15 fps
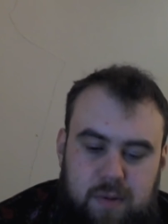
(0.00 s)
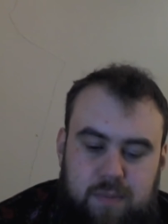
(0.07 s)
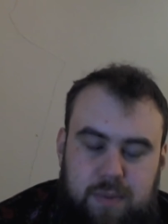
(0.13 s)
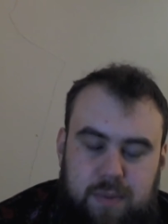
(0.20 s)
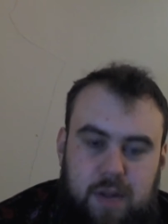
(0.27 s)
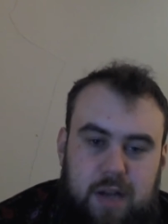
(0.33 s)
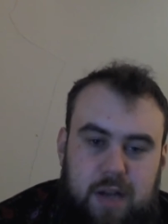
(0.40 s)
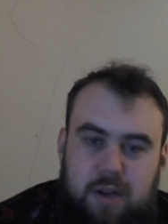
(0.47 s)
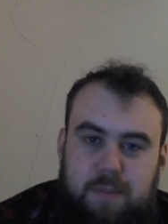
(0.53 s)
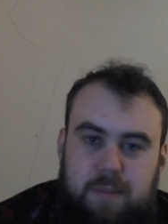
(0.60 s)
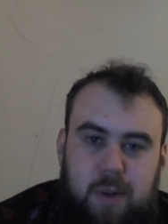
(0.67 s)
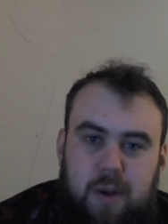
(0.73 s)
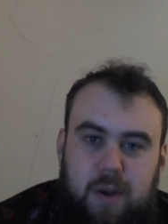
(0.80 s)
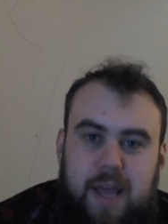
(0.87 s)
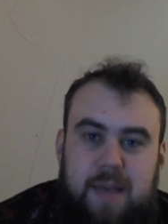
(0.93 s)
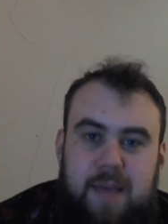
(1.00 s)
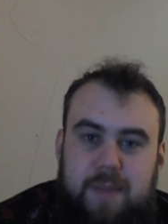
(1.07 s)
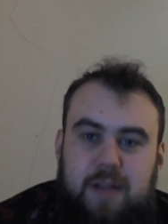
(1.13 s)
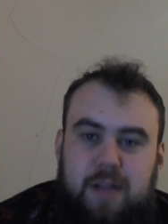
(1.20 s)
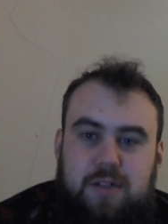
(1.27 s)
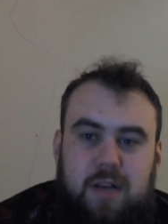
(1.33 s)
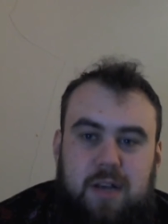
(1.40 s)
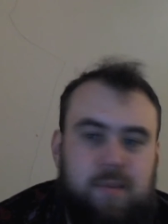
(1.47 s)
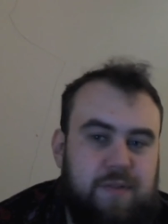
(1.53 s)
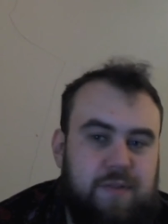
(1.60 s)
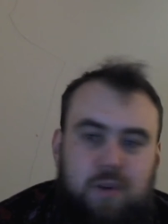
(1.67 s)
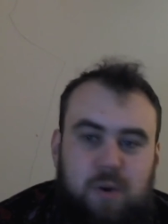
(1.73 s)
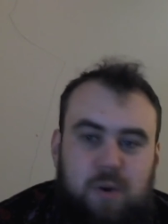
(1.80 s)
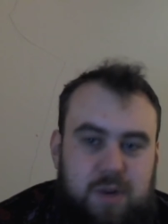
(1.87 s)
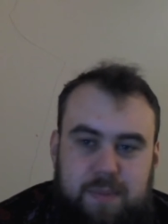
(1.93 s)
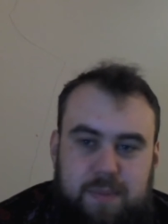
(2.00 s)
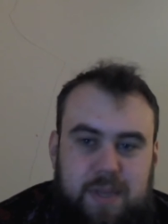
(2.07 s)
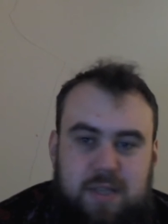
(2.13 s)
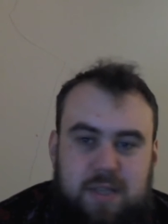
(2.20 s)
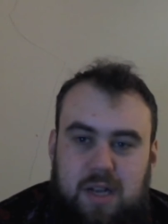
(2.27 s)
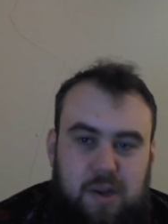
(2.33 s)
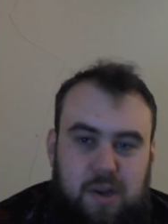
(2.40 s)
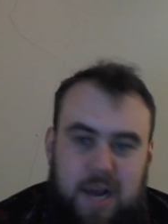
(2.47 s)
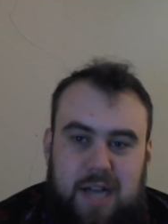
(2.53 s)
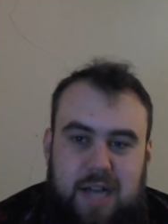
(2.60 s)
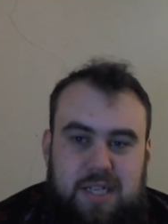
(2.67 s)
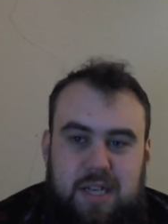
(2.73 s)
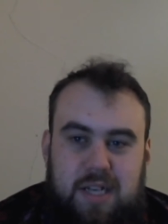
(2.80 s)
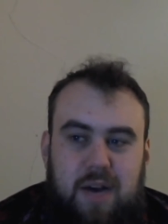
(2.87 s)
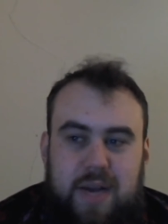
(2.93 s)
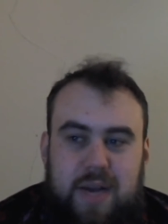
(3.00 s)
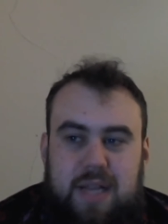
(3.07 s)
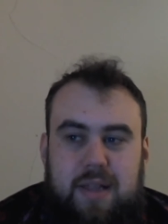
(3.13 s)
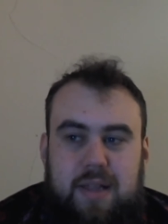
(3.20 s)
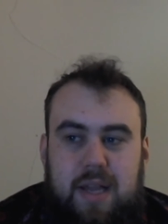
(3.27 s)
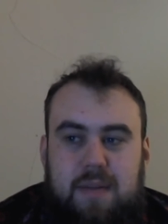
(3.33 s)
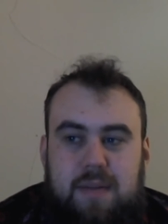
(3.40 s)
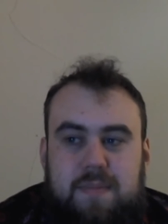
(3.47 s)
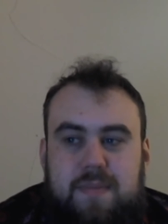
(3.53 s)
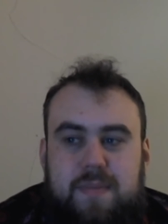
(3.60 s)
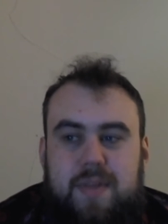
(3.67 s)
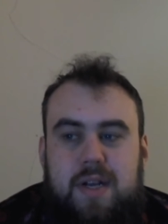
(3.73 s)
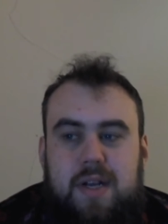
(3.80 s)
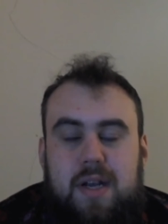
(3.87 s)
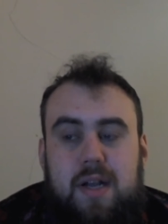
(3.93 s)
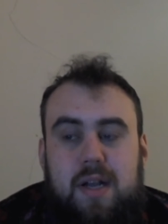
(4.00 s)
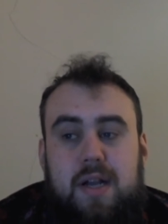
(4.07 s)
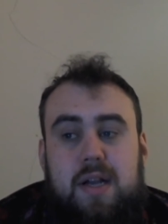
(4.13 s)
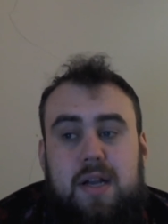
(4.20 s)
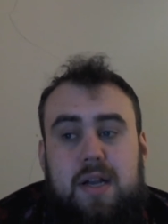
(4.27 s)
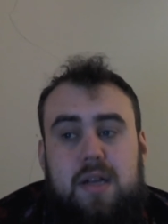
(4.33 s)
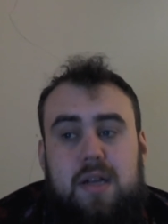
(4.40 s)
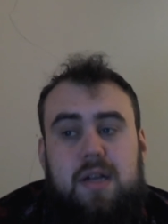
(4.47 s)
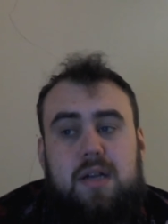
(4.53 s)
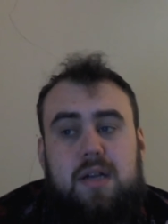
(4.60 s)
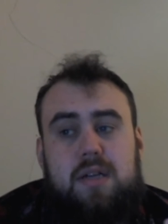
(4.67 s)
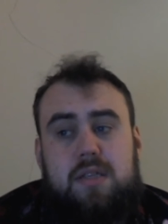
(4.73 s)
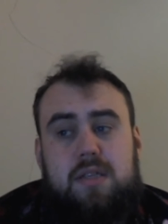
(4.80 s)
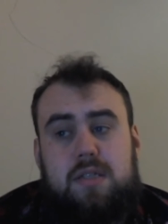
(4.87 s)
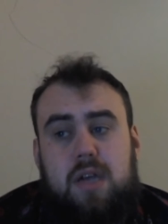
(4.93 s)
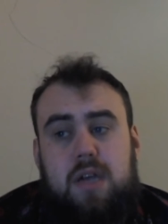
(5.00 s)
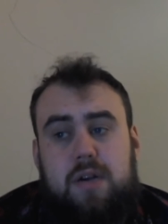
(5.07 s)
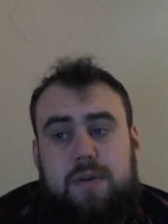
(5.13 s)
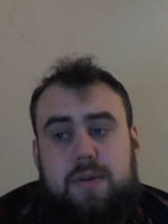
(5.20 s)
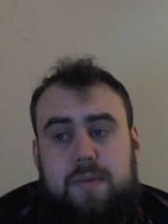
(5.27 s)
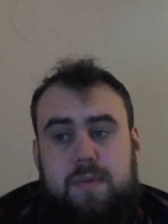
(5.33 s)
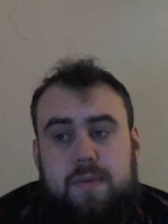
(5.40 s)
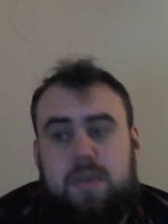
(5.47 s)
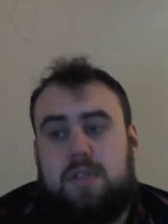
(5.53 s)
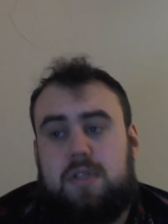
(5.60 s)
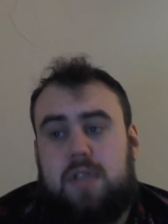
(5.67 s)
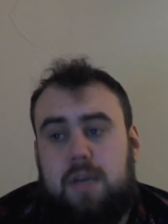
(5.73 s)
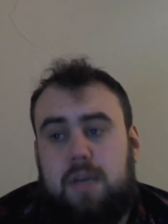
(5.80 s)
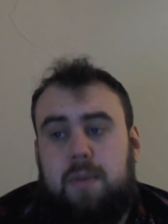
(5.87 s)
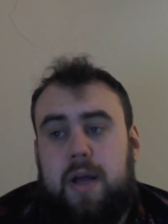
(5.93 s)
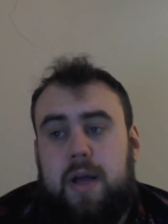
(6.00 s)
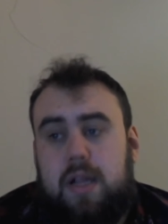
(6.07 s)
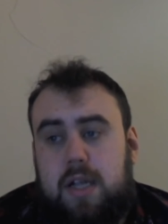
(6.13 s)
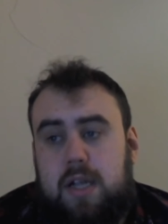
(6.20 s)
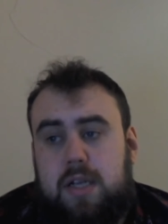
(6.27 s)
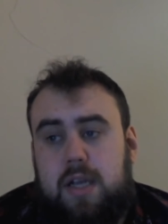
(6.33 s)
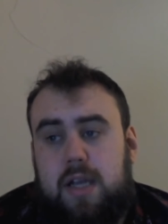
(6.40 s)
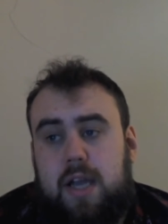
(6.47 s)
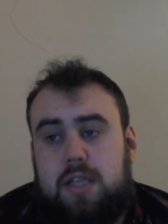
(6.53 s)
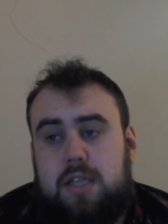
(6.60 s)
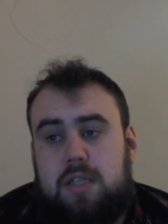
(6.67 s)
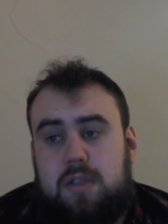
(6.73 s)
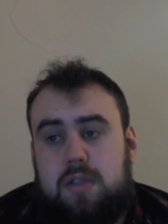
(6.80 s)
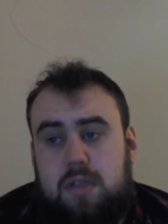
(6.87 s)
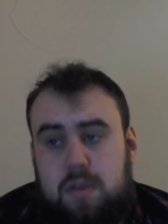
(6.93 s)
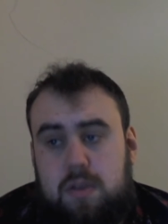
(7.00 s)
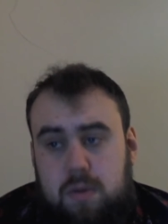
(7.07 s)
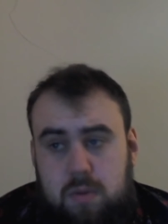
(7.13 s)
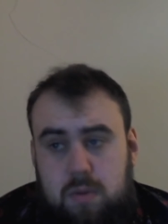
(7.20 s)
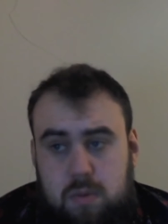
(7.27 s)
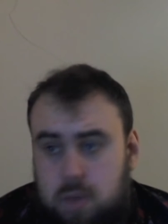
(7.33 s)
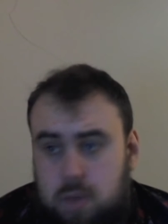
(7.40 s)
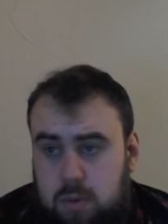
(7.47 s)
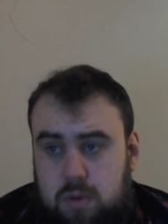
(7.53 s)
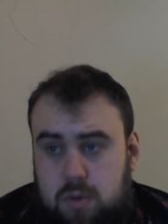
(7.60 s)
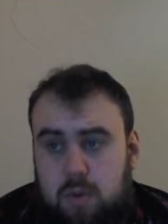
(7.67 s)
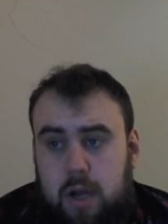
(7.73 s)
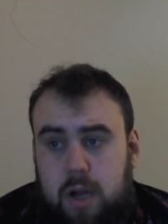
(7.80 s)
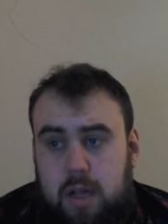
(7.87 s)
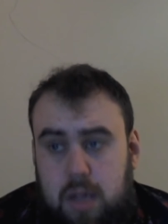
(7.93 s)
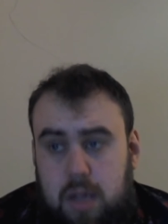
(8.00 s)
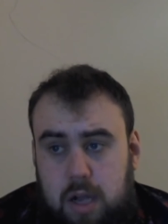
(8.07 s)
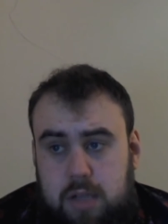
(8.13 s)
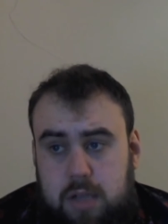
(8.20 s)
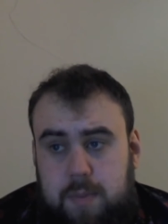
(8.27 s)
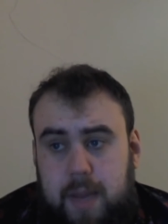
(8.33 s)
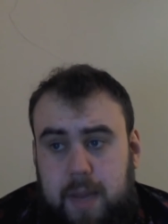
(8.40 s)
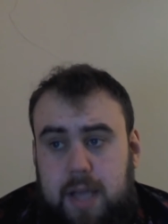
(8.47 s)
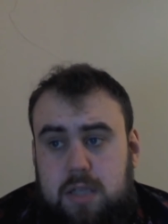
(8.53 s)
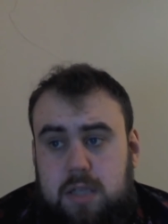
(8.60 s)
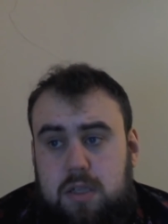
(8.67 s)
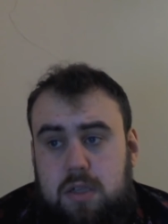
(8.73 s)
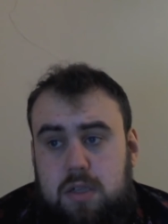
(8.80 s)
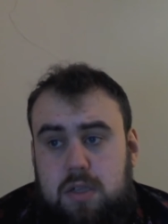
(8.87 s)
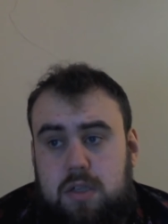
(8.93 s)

I don't belong here because I'm a fraud and because I don't actually know anything. So, say, my case is it was quite class based.